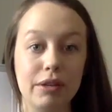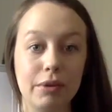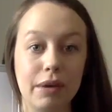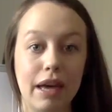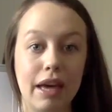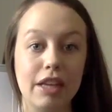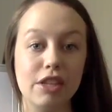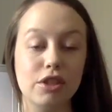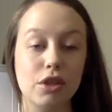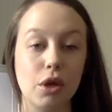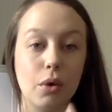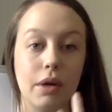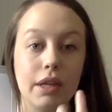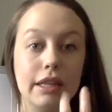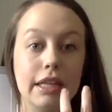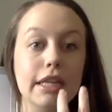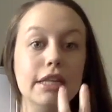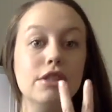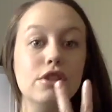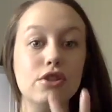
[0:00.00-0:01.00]
Okay, so at
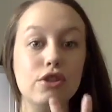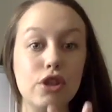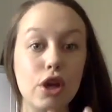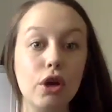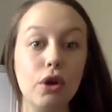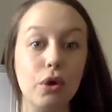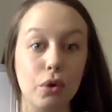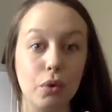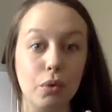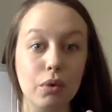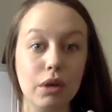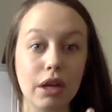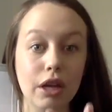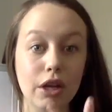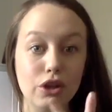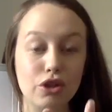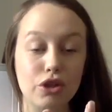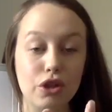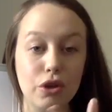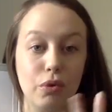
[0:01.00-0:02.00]
least
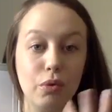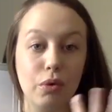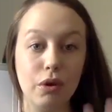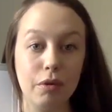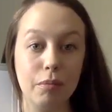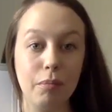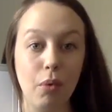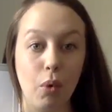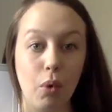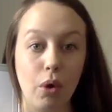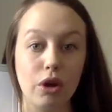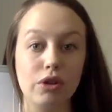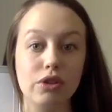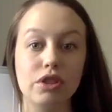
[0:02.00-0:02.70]
two or more.